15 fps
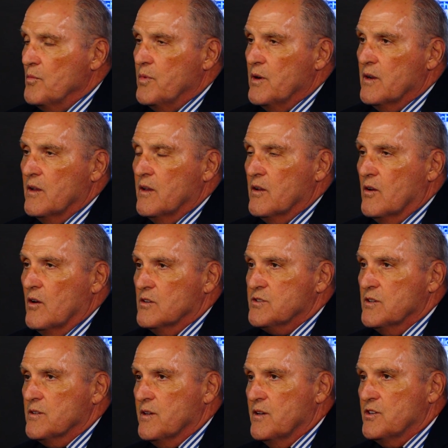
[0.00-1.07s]
but in
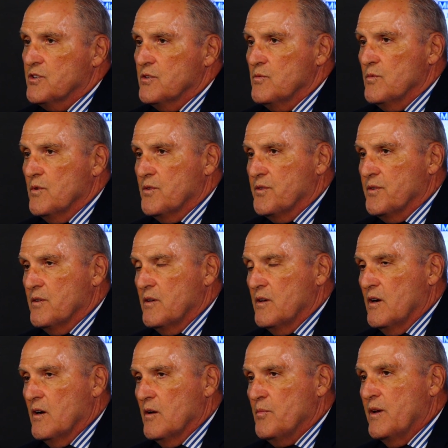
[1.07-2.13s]
consultation with the
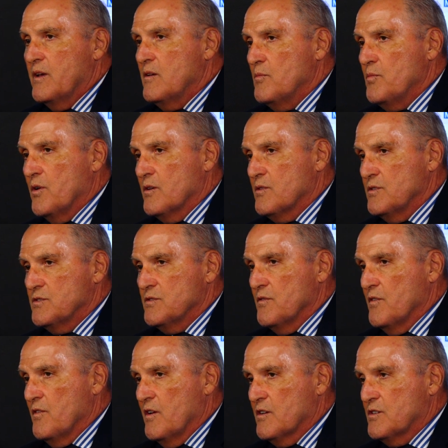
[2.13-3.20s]
Albanian parties of
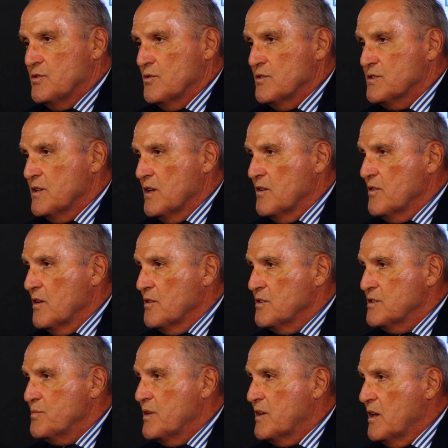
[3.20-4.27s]
ex-Yugoslavia,
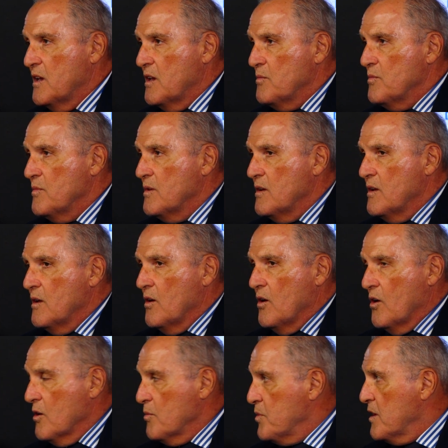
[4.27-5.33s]
this became
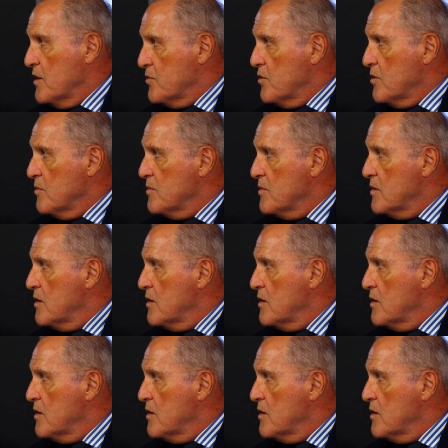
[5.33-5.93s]
our platform.